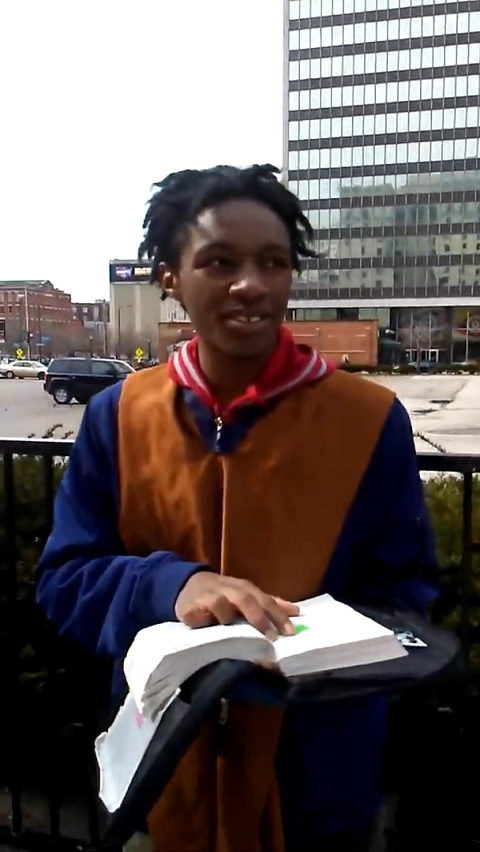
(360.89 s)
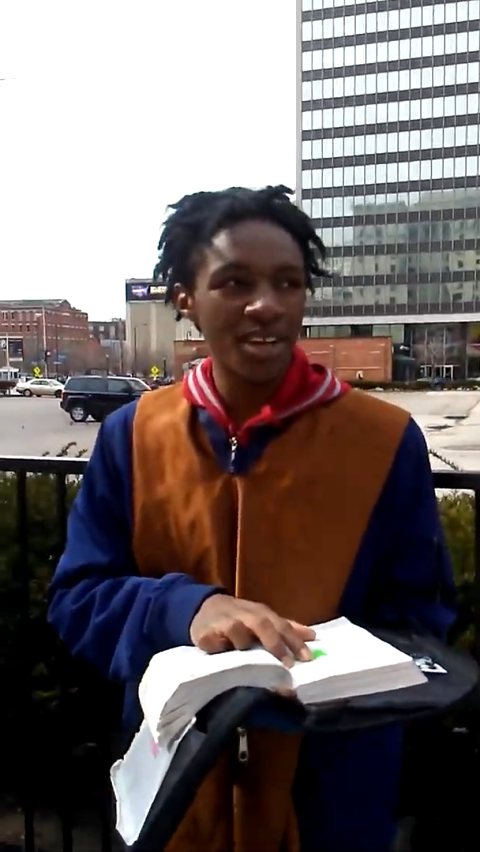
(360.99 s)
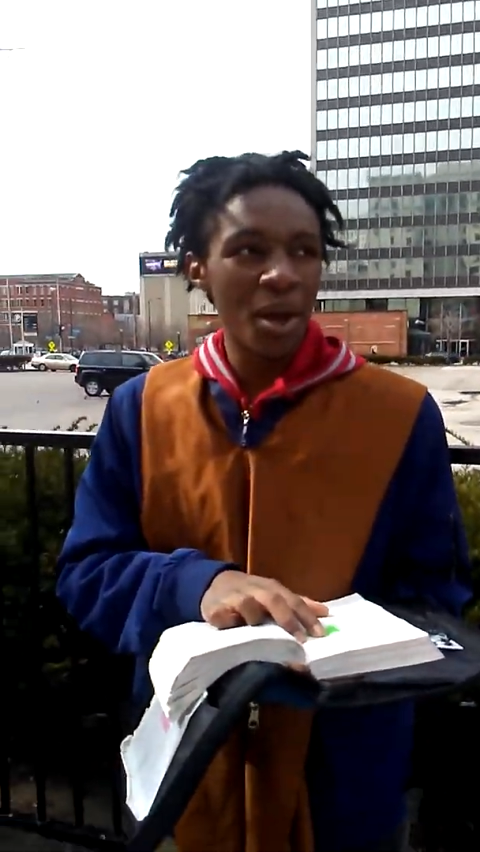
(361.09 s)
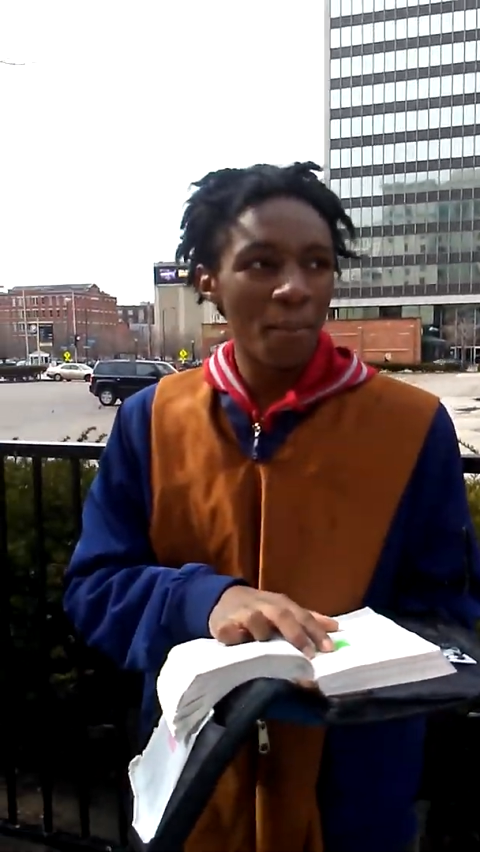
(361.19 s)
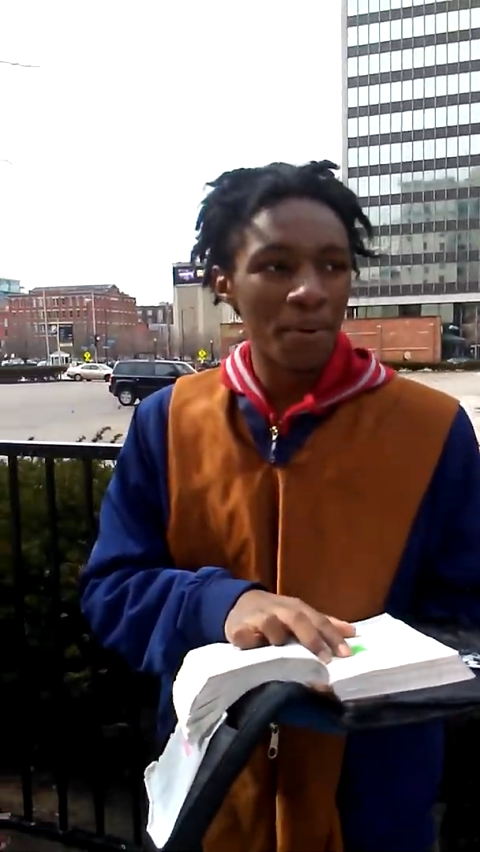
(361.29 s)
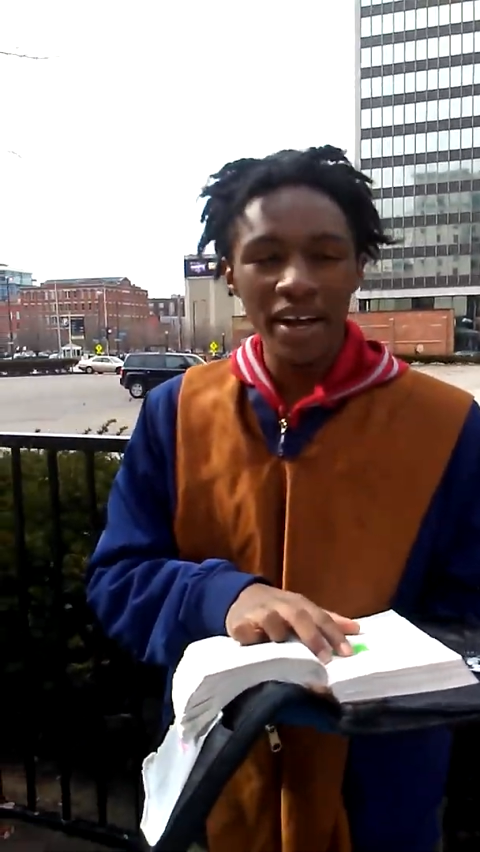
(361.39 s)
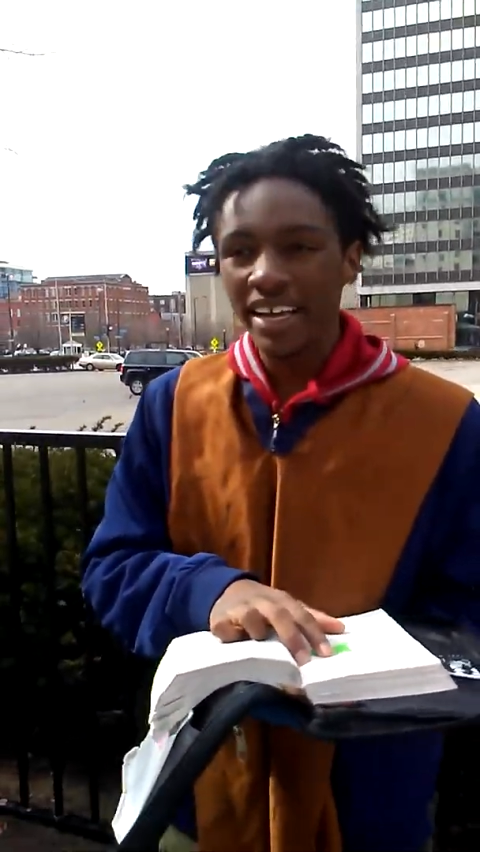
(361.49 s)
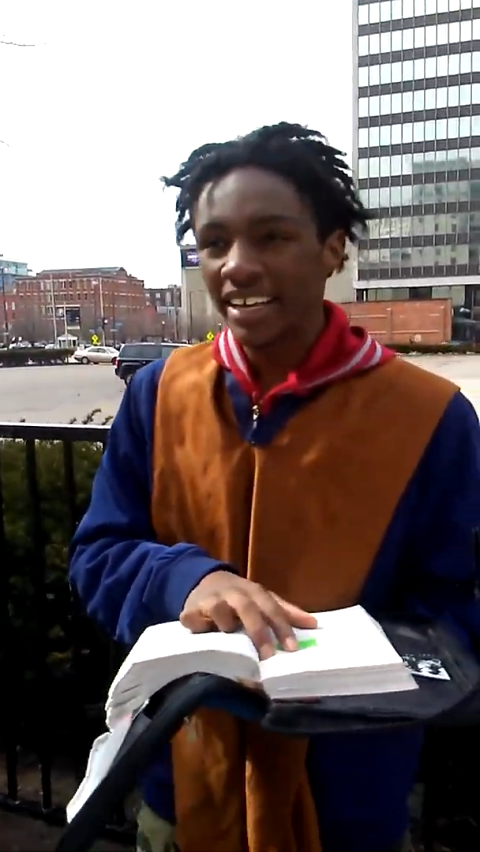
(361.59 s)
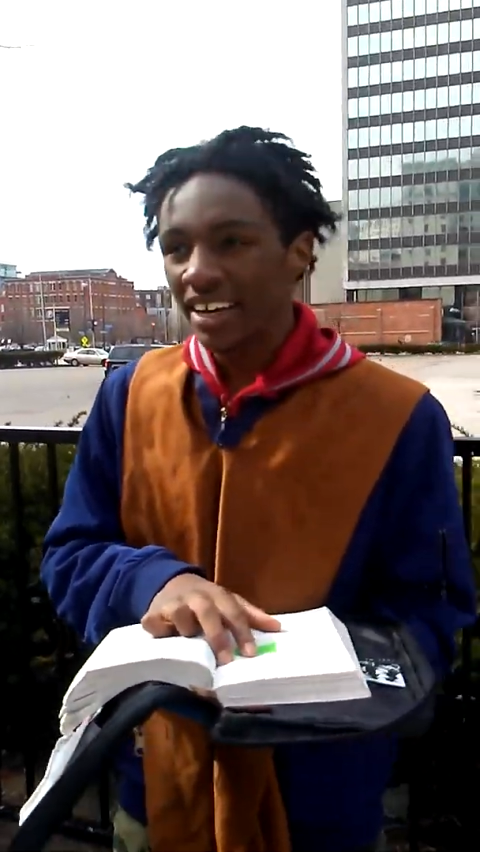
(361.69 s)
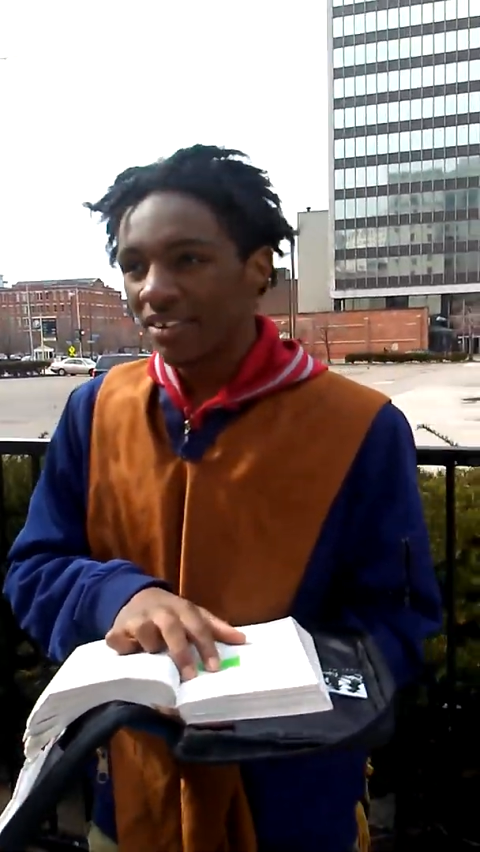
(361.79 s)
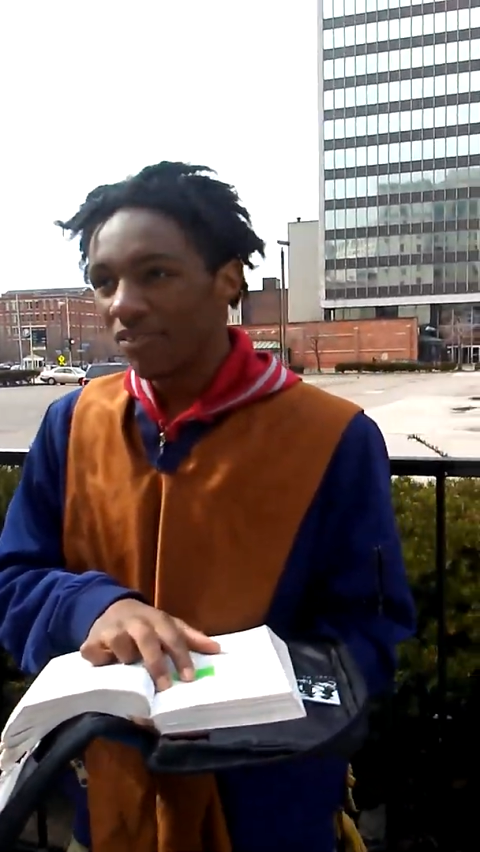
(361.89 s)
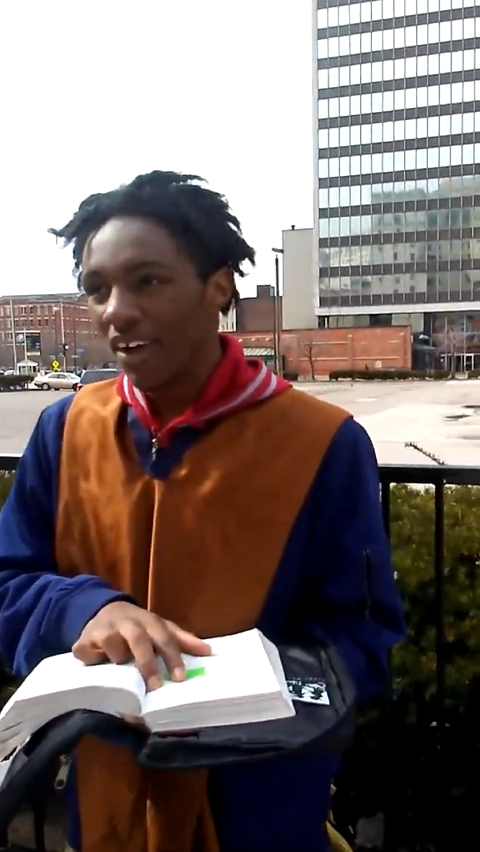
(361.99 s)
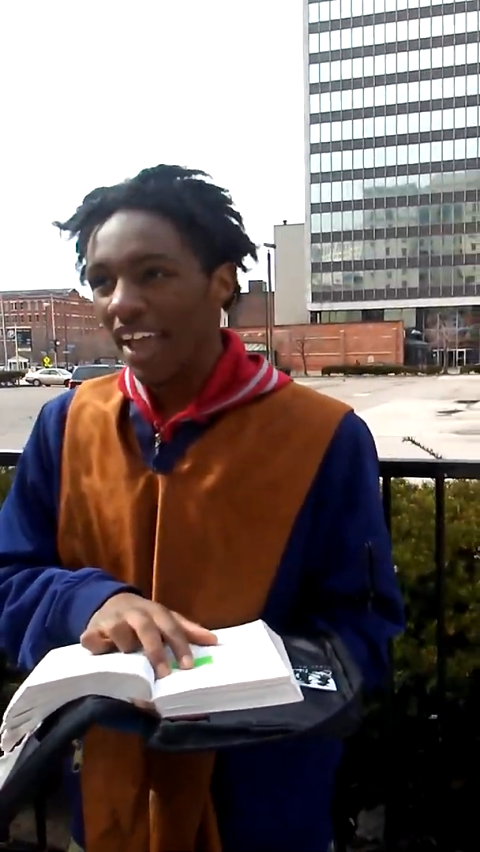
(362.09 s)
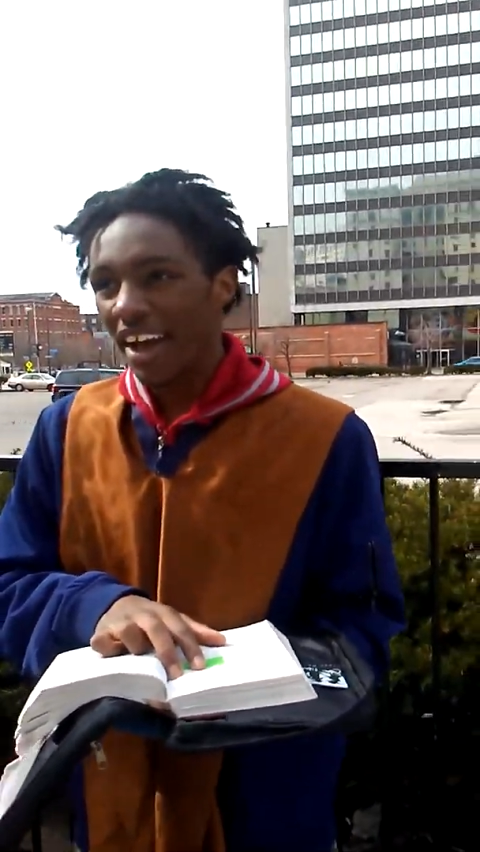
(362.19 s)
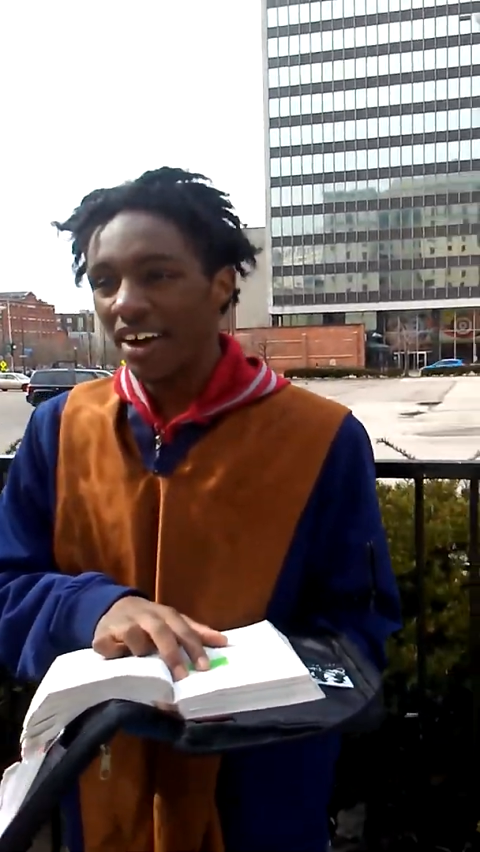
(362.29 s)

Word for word: mm -hmm. but when